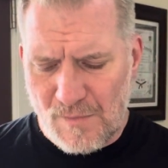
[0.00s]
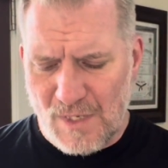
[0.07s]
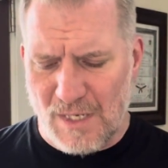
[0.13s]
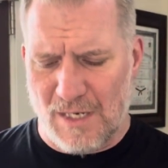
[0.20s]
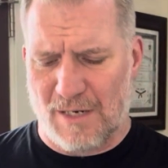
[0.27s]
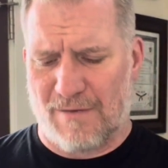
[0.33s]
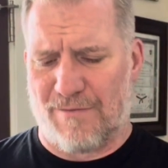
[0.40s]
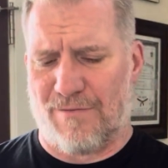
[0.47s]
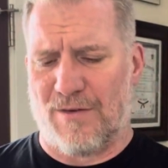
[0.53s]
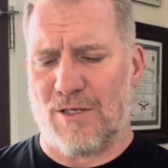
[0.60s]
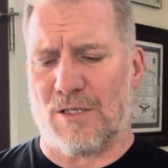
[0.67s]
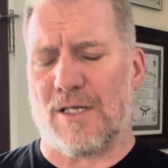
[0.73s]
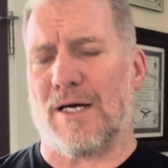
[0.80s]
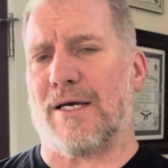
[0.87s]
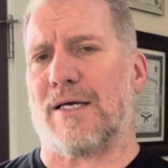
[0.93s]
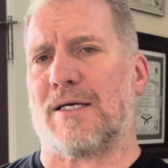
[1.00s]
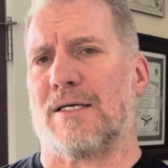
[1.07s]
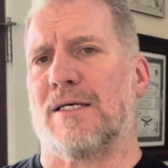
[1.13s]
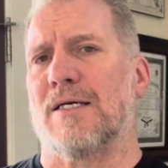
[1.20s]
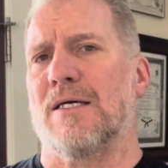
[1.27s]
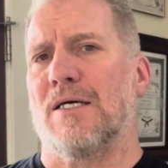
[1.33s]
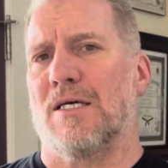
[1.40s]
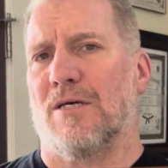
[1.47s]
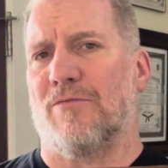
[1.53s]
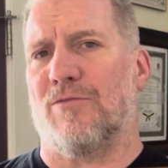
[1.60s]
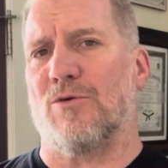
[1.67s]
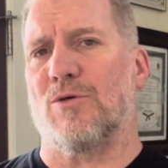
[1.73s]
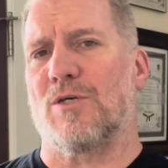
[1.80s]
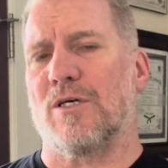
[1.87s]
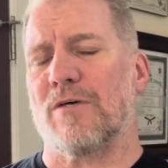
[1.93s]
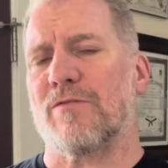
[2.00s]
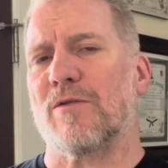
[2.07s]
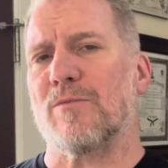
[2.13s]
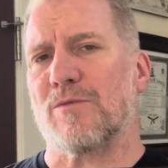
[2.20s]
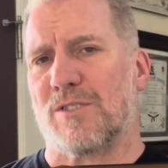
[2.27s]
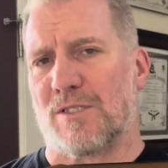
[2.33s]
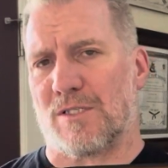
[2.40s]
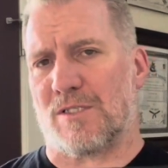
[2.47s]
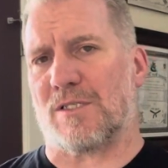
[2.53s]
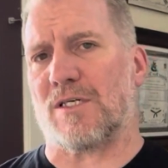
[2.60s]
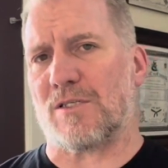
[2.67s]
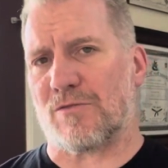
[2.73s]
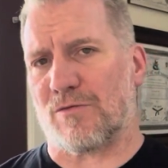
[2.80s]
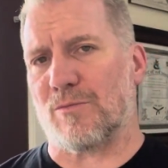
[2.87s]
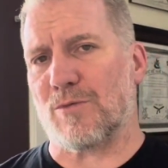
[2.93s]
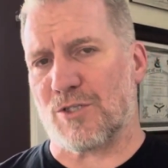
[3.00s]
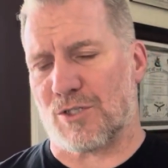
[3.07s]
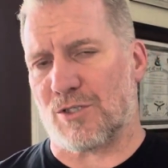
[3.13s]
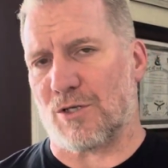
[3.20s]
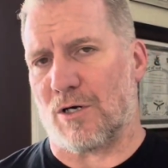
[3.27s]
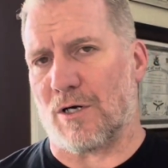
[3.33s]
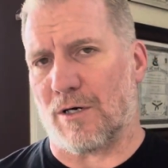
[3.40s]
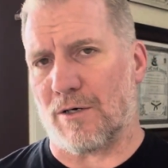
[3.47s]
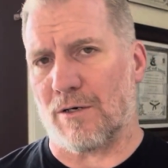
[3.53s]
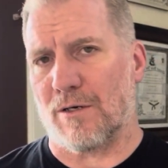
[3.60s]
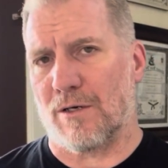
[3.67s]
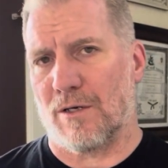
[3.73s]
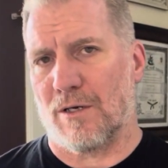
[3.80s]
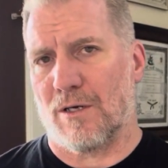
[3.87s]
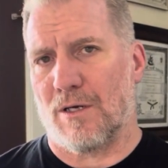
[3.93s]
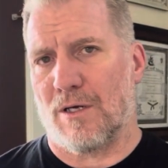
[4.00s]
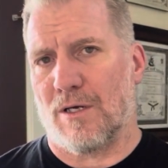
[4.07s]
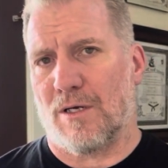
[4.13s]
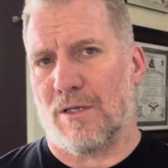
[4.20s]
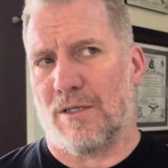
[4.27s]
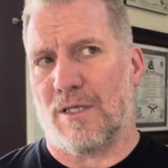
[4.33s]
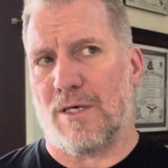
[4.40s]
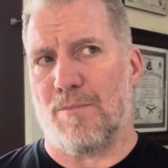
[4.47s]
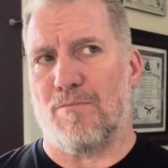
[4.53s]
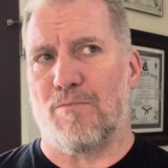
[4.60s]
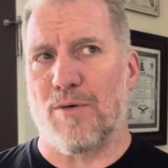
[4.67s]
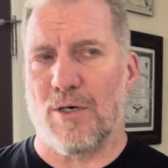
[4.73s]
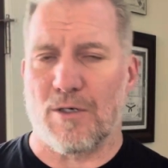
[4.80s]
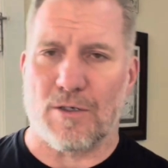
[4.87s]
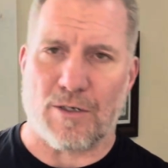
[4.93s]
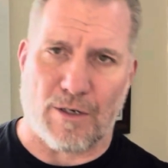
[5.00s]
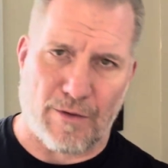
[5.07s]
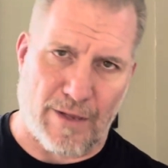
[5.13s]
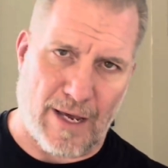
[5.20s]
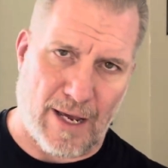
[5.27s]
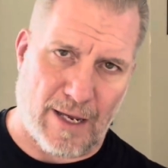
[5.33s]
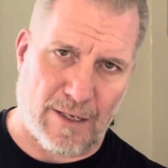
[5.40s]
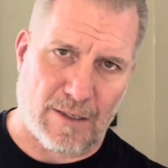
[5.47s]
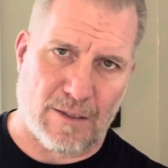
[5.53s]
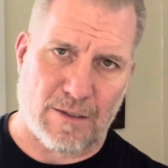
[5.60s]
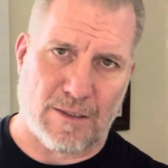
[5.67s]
And I feel like if you give them success from the start, they build on that.